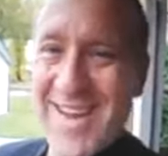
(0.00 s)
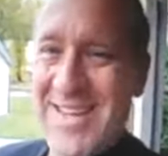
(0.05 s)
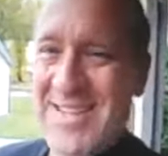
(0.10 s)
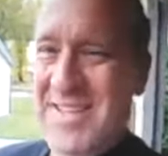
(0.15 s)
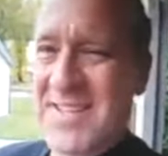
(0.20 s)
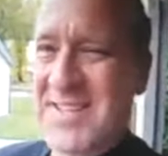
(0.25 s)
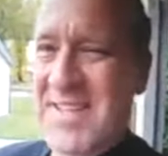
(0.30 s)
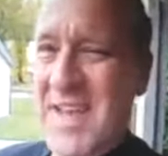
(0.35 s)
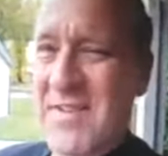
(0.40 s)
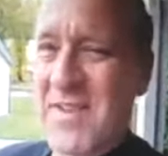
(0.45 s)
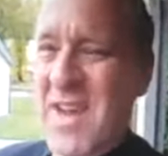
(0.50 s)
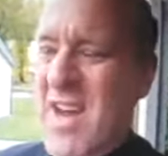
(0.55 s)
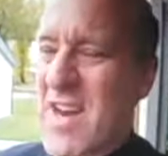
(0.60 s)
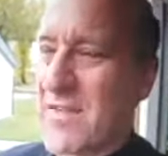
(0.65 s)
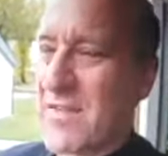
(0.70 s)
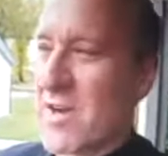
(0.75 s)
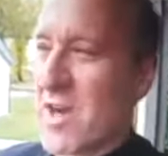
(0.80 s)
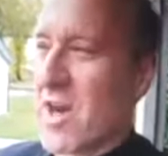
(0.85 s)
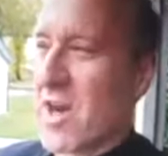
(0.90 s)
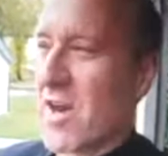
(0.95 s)
as I say, I've
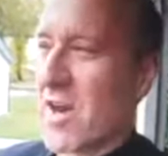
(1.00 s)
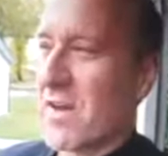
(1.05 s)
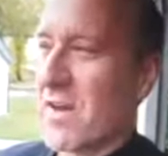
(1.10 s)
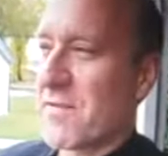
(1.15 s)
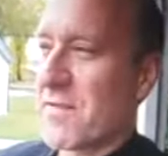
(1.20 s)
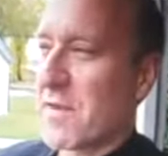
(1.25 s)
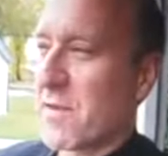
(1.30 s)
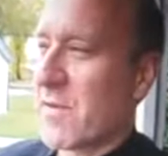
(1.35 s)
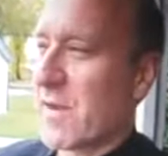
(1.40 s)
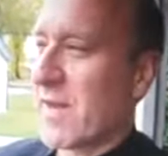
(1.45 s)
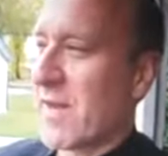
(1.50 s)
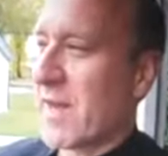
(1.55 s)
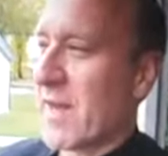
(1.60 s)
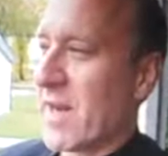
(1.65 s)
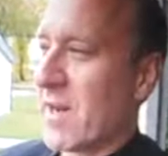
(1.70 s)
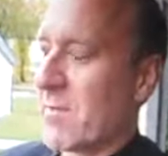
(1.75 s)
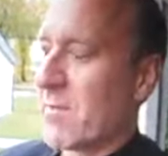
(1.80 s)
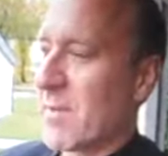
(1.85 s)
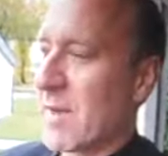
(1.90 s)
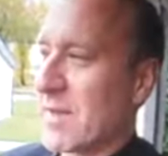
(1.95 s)
kind of gone off the grid
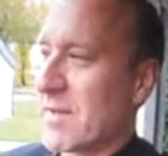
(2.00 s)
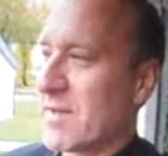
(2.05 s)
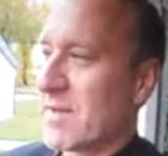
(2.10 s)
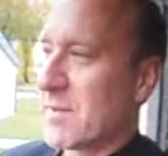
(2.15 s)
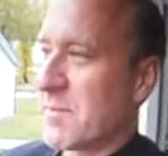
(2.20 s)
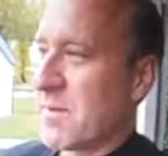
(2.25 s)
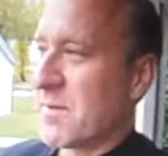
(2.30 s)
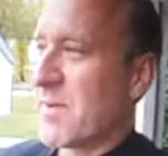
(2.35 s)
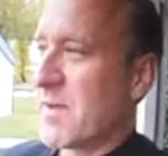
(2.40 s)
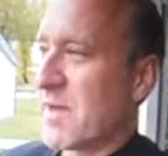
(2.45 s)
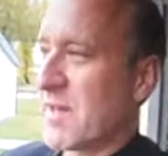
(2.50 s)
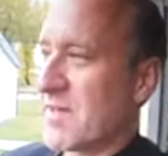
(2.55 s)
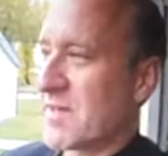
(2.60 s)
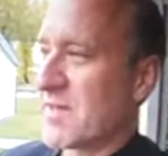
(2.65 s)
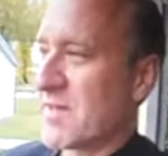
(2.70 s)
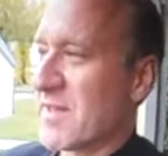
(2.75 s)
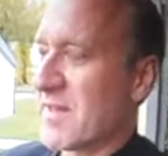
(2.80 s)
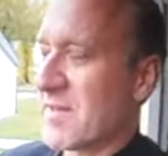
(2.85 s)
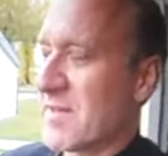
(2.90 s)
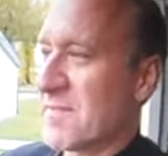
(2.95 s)
here. But simply
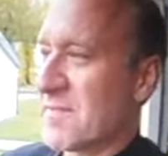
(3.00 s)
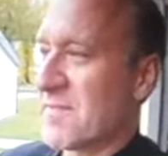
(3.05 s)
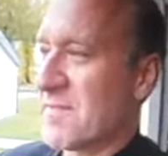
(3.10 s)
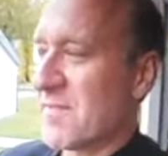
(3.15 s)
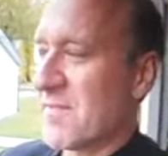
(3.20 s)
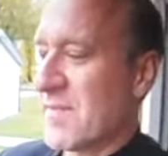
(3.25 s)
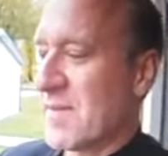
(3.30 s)
because the